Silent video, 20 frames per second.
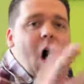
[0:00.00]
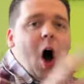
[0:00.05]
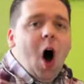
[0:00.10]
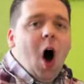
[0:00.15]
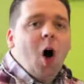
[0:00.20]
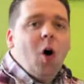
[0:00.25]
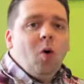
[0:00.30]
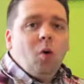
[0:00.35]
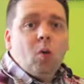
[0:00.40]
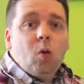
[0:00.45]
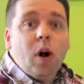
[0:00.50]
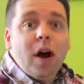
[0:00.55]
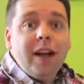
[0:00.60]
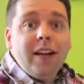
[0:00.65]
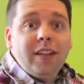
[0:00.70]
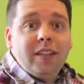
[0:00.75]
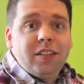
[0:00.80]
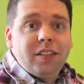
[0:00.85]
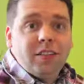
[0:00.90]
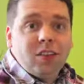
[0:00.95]
All
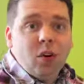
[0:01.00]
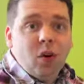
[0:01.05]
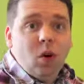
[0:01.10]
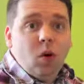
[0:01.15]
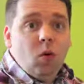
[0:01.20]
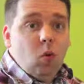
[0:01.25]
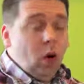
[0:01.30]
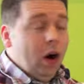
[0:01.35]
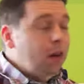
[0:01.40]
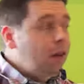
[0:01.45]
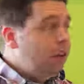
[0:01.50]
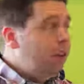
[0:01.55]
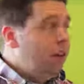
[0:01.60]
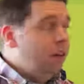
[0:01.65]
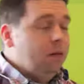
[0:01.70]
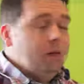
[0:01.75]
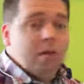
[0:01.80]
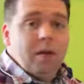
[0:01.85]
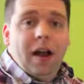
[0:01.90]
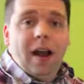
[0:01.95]
right, so
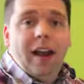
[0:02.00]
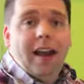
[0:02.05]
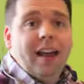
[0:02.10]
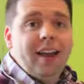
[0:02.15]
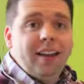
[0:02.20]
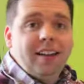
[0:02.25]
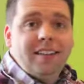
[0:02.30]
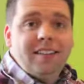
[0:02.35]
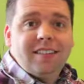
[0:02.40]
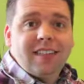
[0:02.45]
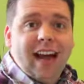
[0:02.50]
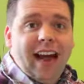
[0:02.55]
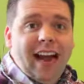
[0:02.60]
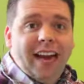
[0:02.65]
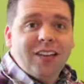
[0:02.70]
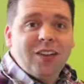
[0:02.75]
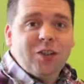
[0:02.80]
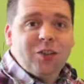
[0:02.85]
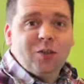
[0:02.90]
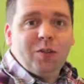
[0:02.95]
welcome. It's
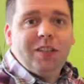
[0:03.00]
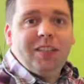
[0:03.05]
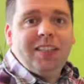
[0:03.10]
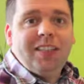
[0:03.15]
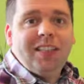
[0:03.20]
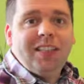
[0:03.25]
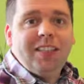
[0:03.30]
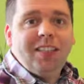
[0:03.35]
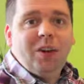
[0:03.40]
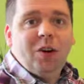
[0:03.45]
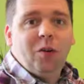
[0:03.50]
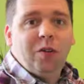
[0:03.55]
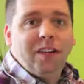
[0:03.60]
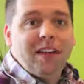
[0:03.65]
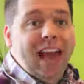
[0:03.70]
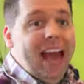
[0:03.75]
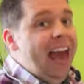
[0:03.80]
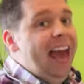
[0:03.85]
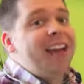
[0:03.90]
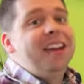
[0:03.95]
actually,
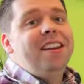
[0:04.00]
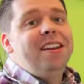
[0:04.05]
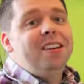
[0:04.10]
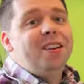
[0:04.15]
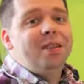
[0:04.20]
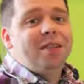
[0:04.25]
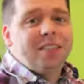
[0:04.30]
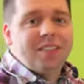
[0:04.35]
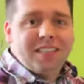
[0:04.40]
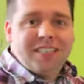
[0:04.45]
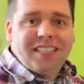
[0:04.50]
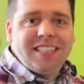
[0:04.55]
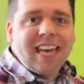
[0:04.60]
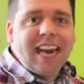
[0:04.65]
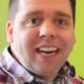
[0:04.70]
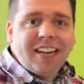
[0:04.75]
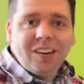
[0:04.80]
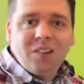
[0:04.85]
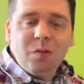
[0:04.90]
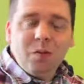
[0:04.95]
the end of the
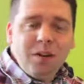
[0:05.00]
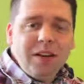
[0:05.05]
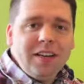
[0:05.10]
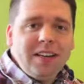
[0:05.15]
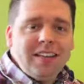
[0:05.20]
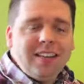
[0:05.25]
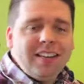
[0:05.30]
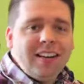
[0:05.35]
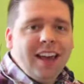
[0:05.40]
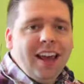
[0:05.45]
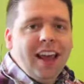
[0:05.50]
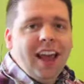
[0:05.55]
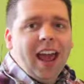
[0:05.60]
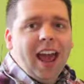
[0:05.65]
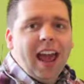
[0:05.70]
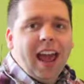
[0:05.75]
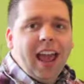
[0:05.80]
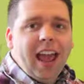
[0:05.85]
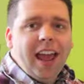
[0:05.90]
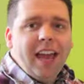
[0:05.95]
second week,
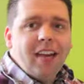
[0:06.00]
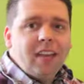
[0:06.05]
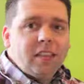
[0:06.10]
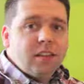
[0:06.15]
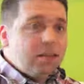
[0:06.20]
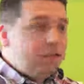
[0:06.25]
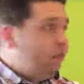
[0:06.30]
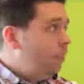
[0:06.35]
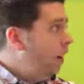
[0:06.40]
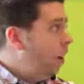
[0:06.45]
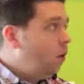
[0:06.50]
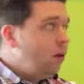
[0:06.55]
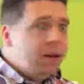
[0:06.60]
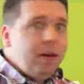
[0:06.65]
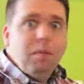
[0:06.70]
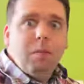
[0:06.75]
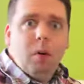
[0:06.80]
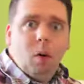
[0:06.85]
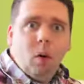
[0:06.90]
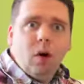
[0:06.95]
and it's a very
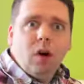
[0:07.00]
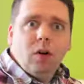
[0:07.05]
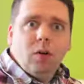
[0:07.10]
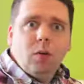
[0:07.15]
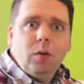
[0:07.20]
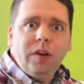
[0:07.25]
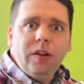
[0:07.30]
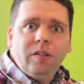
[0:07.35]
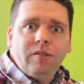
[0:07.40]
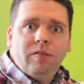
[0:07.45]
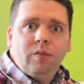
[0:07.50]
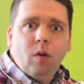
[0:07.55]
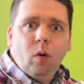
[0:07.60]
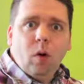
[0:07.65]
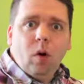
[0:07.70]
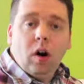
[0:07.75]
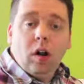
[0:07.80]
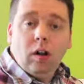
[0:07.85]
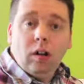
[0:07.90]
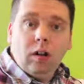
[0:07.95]
important week
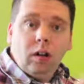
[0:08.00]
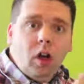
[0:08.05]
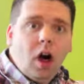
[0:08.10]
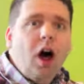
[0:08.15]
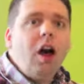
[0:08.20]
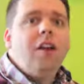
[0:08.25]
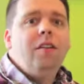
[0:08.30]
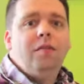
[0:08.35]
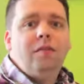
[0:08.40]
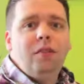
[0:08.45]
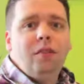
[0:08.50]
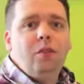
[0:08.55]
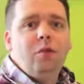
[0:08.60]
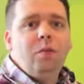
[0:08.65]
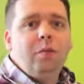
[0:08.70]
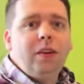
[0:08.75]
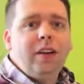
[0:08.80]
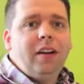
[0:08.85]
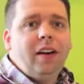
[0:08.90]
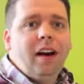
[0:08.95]
for a lot of you
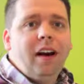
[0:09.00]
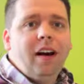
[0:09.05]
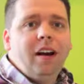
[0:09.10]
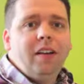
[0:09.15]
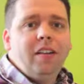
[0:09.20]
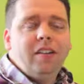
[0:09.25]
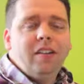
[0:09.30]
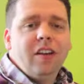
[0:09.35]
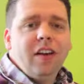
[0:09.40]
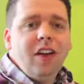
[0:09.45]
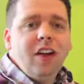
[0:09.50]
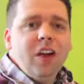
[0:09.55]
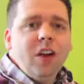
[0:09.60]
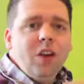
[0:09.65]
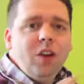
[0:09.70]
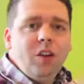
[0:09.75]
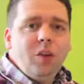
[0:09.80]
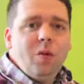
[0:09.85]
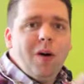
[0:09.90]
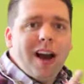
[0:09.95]
because
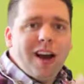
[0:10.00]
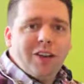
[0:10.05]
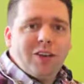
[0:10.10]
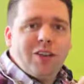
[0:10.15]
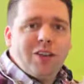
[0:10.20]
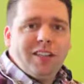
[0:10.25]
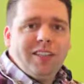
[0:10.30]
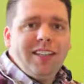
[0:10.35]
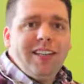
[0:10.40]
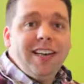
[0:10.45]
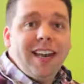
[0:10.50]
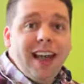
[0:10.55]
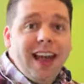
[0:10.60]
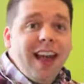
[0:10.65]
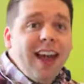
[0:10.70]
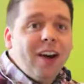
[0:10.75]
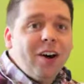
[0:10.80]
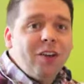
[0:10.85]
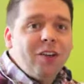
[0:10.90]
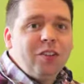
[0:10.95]
you actually
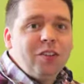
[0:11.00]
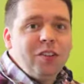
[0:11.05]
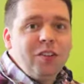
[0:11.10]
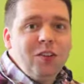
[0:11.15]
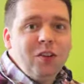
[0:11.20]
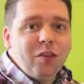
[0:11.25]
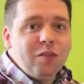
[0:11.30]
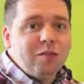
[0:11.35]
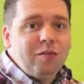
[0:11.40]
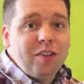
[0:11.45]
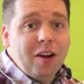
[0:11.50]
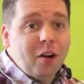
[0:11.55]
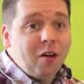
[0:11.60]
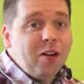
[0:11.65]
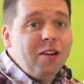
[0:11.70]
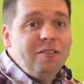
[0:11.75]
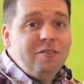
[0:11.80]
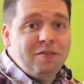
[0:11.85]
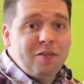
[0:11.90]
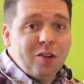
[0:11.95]
nailed your
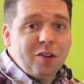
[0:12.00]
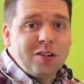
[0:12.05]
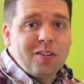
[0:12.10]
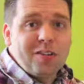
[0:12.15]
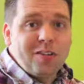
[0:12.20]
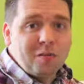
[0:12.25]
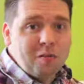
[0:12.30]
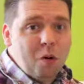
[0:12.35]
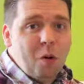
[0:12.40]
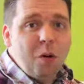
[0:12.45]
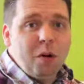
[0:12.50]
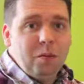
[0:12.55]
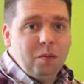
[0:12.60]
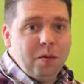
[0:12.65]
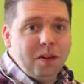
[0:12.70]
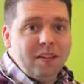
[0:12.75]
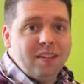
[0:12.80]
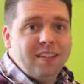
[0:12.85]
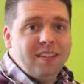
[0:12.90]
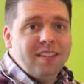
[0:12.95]
very first
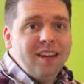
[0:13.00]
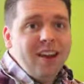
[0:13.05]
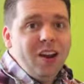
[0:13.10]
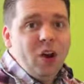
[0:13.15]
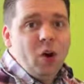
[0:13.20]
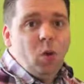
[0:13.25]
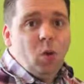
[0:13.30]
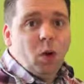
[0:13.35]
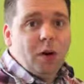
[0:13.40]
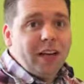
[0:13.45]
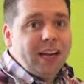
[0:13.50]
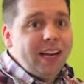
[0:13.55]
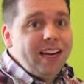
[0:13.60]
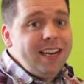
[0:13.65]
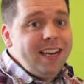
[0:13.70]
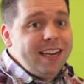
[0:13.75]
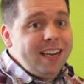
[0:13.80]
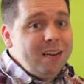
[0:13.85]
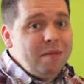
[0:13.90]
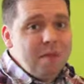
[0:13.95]
appointments. We're
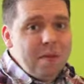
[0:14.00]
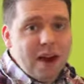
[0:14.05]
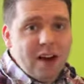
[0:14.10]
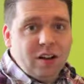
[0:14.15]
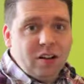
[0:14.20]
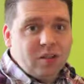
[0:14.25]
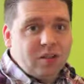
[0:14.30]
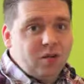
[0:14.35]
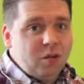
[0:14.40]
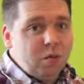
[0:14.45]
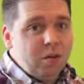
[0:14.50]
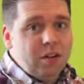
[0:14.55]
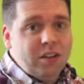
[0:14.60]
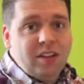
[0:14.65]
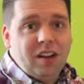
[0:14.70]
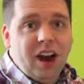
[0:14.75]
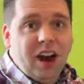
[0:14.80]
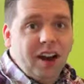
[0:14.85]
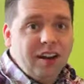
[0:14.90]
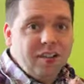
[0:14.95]
getting emails from a
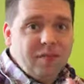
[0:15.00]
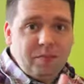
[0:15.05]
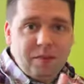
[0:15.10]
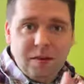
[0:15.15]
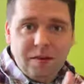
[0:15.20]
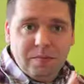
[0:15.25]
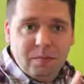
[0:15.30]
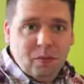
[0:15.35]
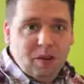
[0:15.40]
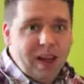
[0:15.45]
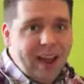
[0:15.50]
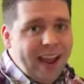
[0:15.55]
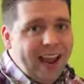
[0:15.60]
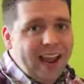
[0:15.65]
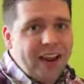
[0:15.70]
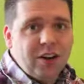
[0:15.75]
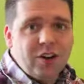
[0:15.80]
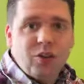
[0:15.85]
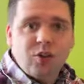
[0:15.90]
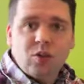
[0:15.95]
ton of people,
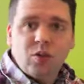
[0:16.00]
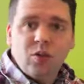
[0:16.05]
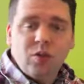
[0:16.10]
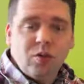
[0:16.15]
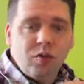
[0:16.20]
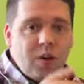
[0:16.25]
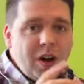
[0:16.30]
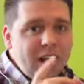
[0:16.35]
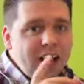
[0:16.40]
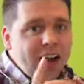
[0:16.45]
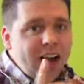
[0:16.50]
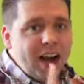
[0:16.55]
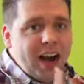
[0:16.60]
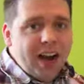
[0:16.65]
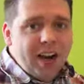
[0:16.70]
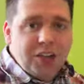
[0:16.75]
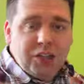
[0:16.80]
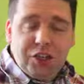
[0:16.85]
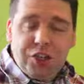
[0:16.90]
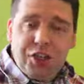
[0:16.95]
Andrew,
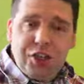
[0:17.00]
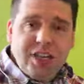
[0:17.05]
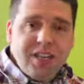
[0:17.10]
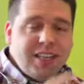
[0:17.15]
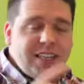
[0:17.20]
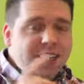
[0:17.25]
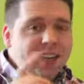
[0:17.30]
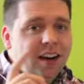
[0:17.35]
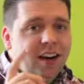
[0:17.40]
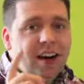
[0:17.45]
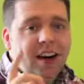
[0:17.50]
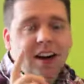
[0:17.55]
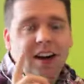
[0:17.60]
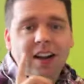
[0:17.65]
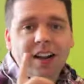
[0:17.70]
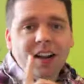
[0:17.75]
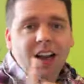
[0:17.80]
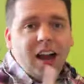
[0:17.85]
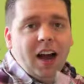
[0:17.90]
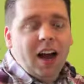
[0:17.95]

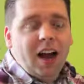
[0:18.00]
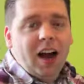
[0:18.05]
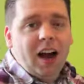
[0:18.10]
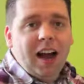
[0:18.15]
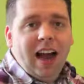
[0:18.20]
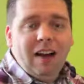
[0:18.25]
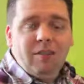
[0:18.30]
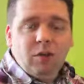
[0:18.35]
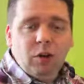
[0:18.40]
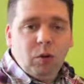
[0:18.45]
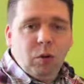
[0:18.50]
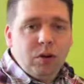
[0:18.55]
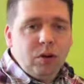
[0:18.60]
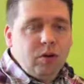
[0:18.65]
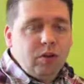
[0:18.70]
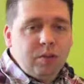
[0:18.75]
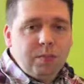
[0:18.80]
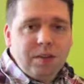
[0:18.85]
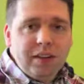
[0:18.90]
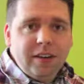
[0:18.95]
Chica, everyone
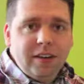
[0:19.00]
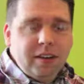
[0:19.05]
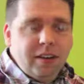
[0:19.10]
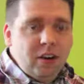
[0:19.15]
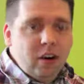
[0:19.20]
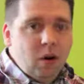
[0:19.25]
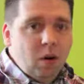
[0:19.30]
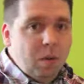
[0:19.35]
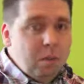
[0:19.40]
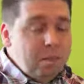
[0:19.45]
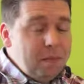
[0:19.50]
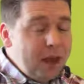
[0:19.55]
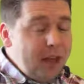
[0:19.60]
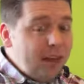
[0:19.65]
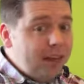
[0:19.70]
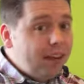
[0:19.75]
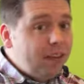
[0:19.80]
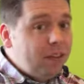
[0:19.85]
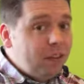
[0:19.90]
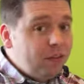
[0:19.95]
who's been,
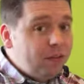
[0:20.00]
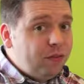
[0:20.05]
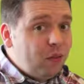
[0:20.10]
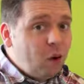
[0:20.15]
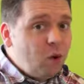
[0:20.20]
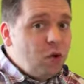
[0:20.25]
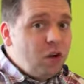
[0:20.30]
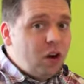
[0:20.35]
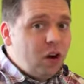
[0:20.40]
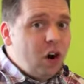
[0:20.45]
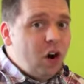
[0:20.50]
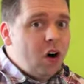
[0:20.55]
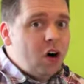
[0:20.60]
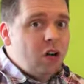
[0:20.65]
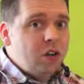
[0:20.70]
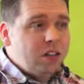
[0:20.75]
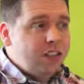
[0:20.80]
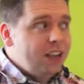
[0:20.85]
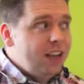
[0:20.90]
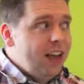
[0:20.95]
making the phone
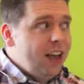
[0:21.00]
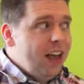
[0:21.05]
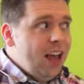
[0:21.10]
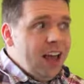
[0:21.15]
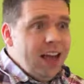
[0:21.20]
calls.